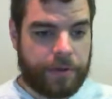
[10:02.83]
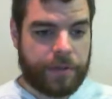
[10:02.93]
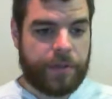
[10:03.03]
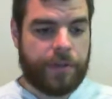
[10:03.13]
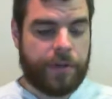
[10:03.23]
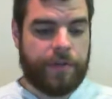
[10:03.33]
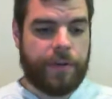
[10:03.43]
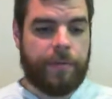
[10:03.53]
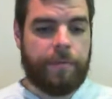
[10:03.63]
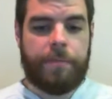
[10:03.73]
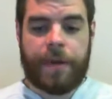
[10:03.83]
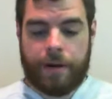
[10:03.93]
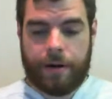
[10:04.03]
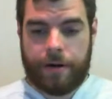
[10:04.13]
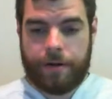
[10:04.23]
person could have done
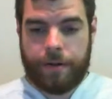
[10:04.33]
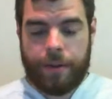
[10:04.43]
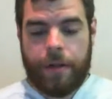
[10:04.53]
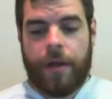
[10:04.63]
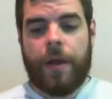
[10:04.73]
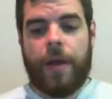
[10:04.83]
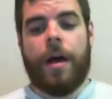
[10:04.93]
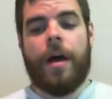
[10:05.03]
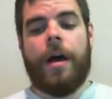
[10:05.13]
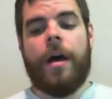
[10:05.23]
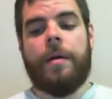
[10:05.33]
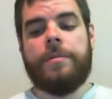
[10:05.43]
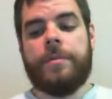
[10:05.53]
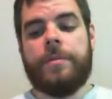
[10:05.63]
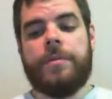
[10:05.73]
better.
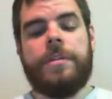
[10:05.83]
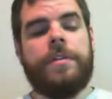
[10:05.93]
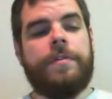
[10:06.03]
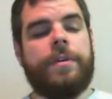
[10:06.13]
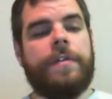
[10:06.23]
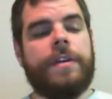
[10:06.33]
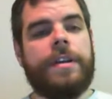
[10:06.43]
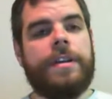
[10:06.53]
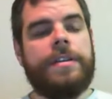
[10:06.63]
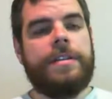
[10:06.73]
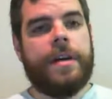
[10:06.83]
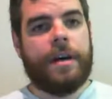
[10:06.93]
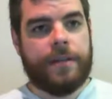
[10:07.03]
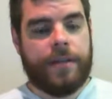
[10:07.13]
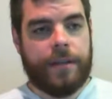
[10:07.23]
So the worst interview I've
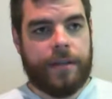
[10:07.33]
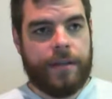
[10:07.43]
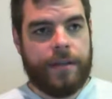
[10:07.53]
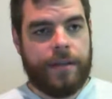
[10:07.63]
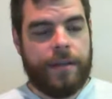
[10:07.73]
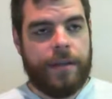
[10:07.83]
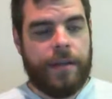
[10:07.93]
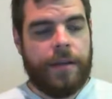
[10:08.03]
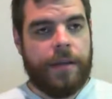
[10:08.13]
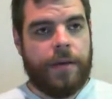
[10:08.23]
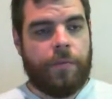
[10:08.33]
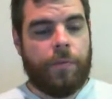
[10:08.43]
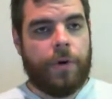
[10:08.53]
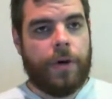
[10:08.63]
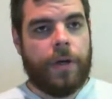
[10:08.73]
conducted
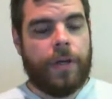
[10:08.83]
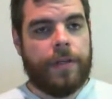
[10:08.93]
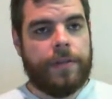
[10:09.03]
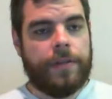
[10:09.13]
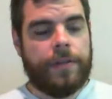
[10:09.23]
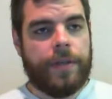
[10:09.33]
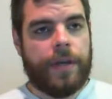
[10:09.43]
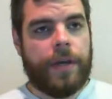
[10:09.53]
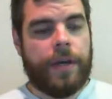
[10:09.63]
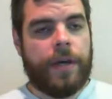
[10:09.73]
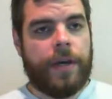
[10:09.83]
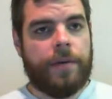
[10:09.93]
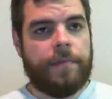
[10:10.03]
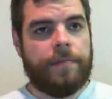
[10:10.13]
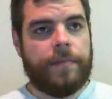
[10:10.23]
was
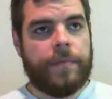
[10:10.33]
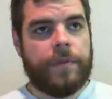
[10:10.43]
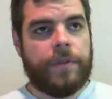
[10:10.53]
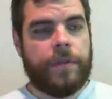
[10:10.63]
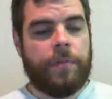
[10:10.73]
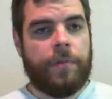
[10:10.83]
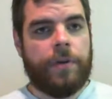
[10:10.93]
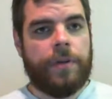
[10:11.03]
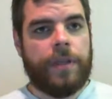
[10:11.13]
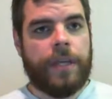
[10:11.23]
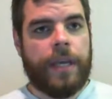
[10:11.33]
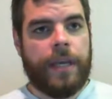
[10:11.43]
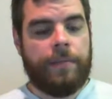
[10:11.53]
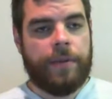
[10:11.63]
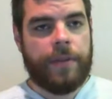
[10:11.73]
someone
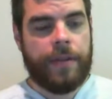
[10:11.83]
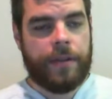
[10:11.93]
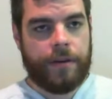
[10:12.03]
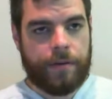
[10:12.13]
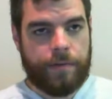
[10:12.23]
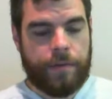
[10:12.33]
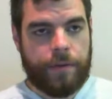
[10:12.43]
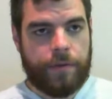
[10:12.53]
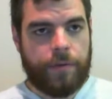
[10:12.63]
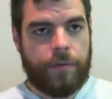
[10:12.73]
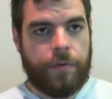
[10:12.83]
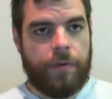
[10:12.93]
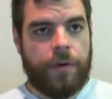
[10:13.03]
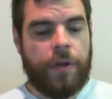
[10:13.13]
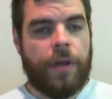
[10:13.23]
came to the interview
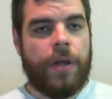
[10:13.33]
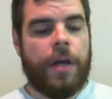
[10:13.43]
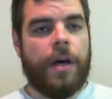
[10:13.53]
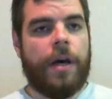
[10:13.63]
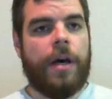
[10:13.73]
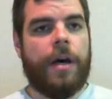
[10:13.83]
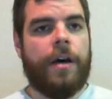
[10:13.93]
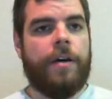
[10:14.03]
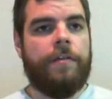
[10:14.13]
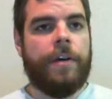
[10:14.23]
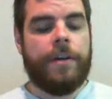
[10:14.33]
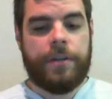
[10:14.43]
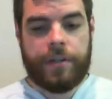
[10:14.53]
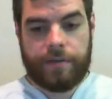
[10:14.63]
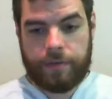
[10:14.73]
very
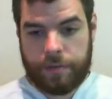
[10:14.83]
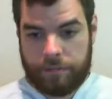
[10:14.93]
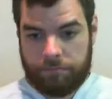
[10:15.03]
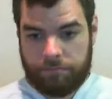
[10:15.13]
disheveled,